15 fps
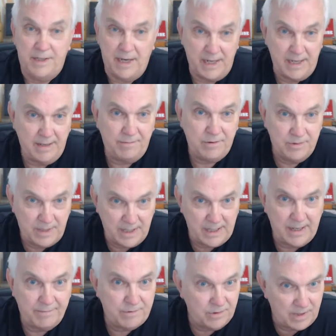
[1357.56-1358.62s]
day after
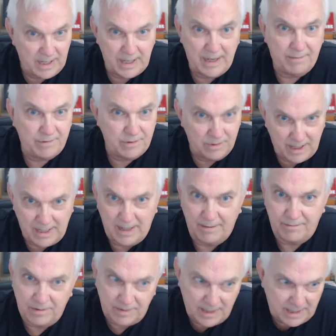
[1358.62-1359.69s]
day after day after
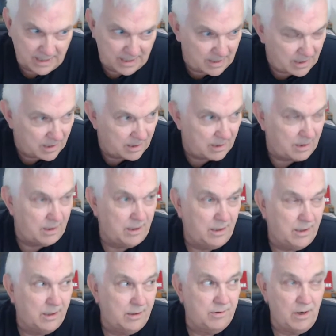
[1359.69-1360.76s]
day after day,
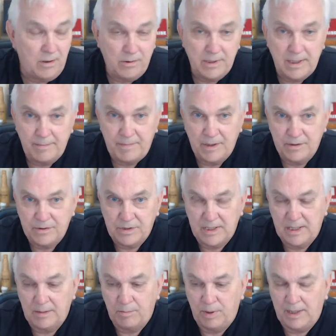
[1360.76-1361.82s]
drawing up those
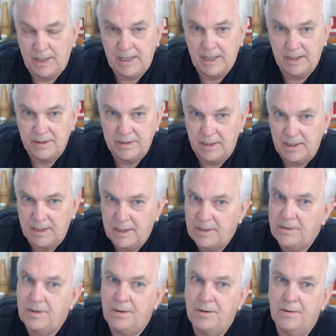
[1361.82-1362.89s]
set of plans and
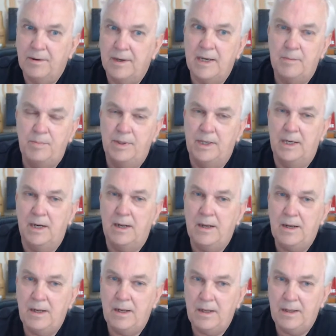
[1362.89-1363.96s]
then turn around and put in
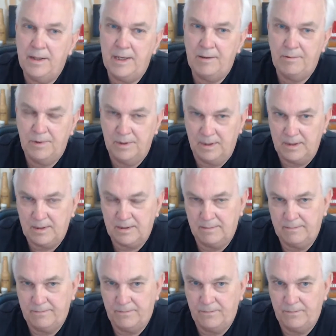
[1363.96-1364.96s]
all that work?